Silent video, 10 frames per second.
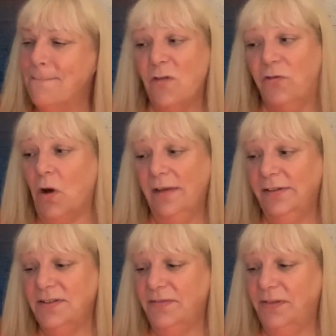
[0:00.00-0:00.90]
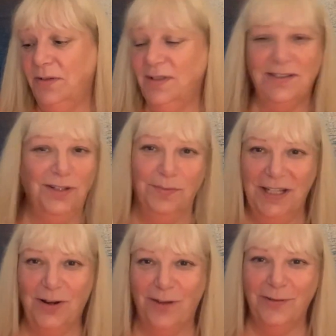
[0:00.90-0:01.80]
For others of you, this could be
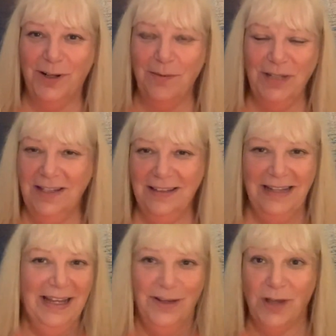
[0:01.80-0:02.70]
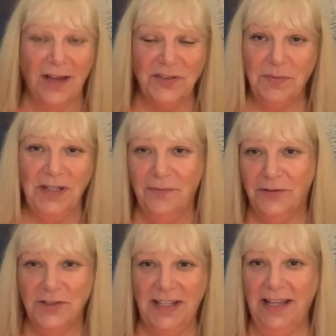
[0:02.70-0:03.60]
an offer coming in. If you have something up
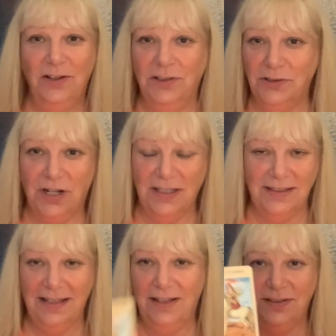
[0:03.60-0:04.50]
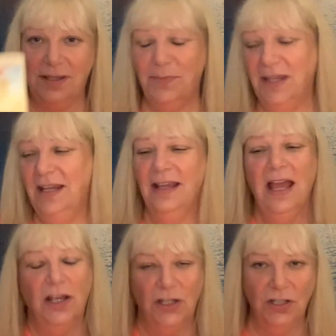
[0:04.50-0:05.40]
for sale, you're trying to sell something,
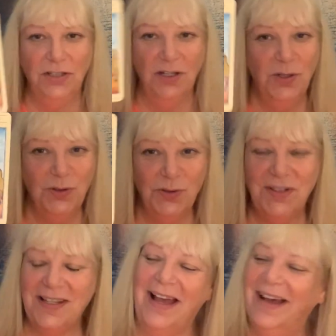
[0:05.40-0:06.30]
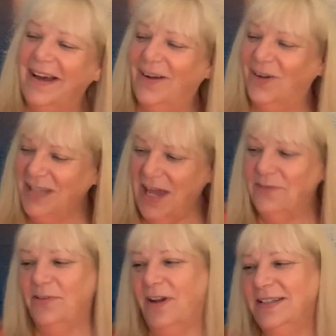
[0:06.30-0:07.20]
good news on
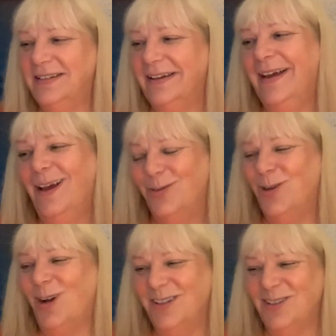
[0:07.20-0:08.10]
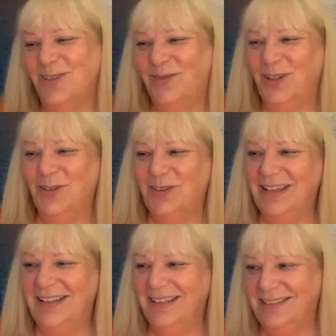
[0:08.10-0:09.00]
that front. For others of you,
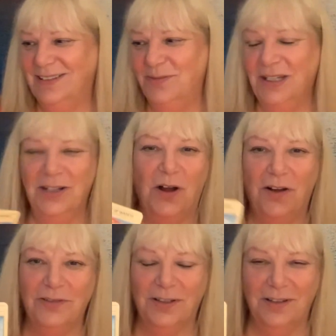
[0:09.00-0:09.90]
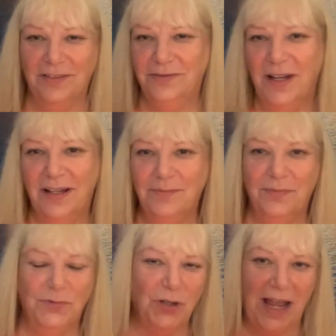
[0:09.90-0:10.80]
this could be an offer of
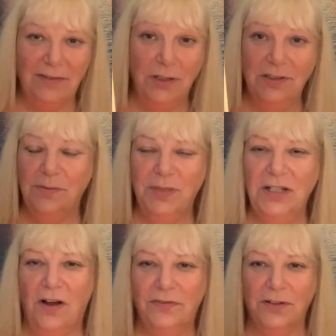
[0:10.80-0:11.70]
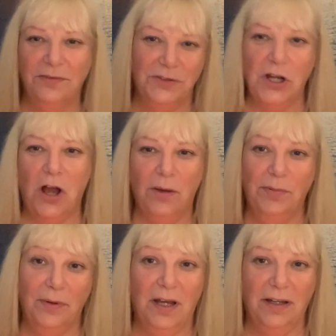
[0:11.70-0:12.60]
travel, could be an offer of
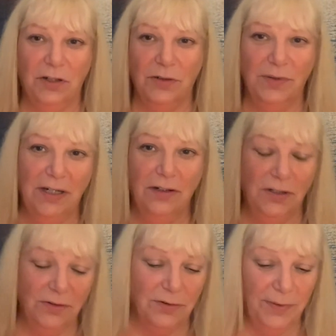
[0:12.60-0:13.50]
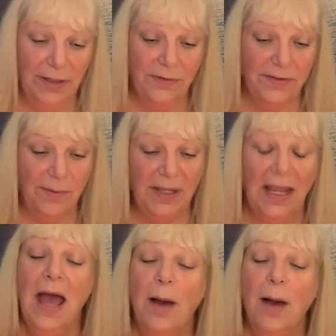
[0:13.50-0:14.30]
job, career, new career or something.